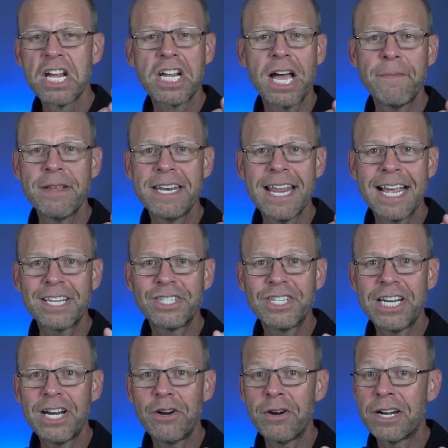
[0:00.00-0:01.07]
Coming next
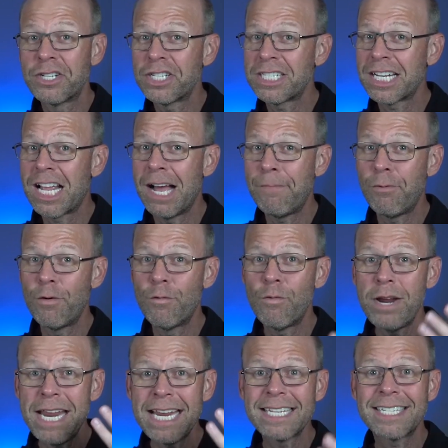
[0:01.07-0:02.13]
year in just a couple of
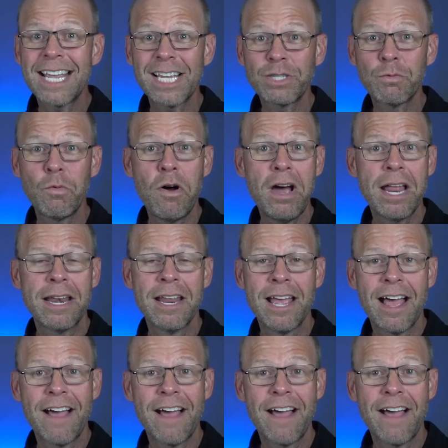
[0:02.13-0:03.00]
weeks, guess what?